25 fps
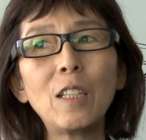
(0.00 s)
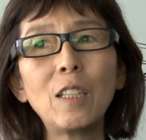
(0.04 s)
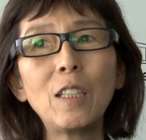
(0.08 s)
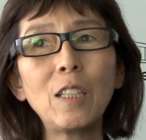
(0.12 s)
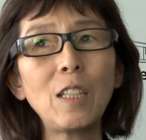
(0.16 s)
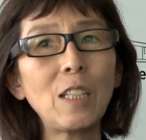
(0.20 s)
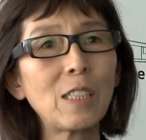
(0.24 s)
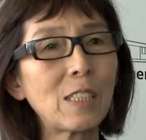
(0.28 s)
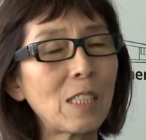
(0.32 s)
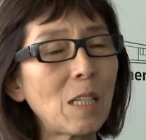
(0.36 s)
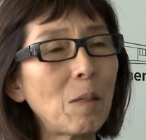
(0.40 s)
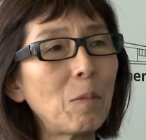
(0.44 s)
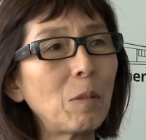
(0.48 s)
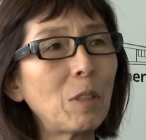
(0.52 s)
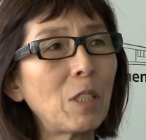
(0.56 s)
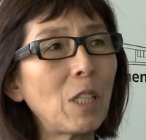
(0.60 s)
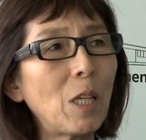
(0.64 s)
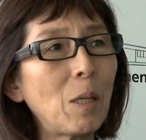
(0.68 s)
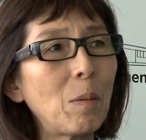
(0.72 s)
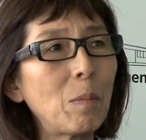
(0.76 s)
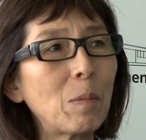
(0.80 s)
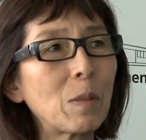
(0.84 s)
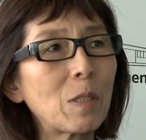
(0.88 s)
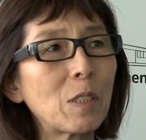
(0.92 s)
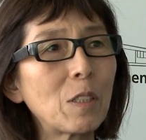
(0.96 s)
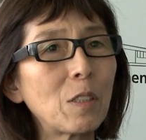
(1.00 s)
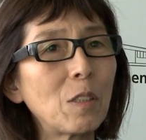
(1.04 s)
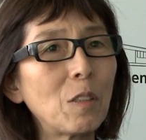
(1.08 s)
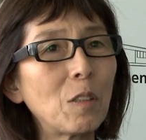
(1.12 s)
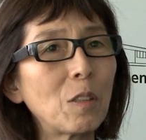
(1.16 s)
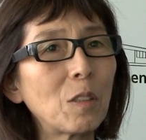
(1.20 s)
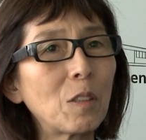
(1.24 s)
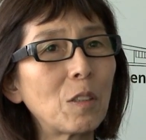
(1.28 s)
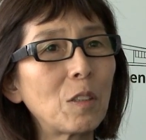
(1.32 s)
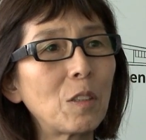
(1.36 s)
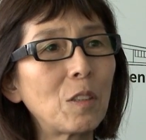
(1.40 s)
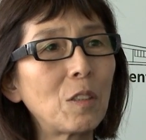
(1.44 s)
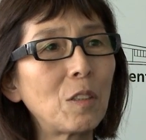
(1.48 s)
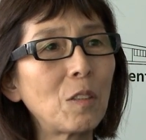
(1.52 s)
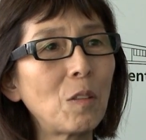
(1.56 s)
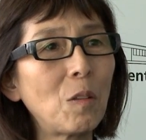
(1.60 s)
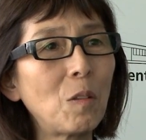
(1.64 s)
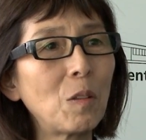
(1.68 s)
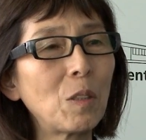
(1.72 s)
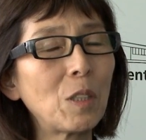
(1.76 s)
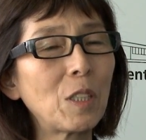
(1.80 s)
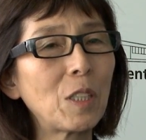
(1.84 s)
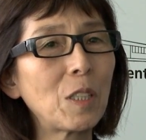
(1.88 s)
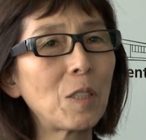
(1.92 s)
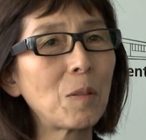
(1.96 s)
Yeah, sometimes not
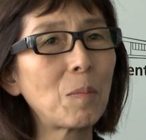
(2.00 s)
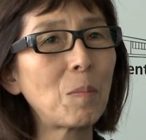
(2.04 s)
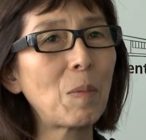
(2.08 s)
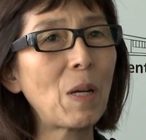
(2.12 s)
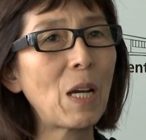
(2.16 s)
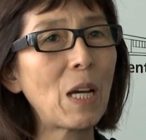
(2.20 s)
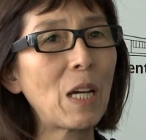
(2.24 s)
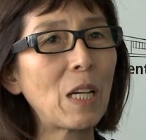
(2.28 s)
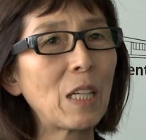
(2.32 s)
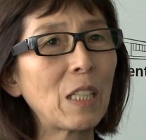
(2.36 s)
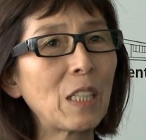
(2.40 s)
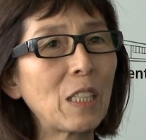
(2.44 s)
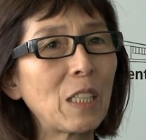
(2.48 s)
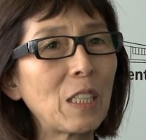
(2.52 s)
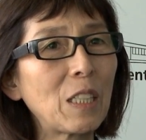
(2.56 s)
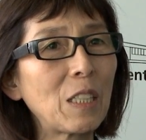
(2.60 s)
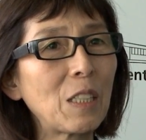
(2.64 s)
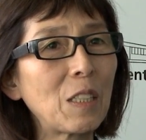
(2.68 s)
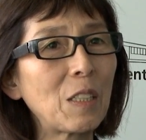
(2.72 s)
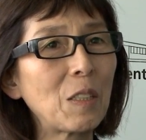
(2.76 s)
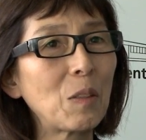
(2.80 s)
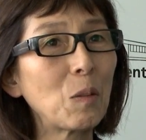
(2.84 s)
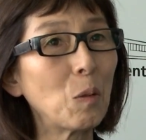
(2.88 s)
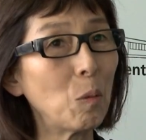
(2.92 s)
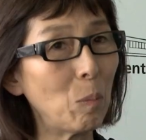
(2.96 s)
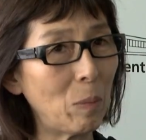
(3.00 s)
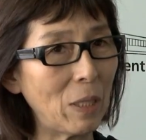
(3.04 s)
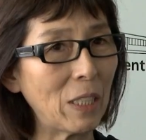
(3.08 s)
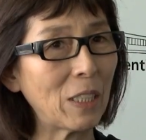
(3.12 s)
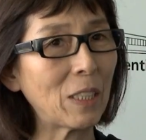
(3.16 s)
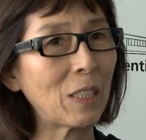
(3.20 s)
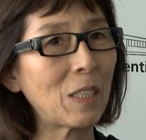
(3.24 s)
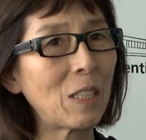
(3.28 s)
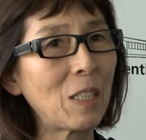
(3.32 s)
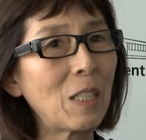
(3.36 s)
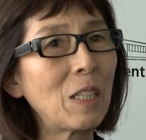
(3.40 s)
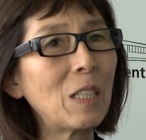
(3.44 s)
only by human,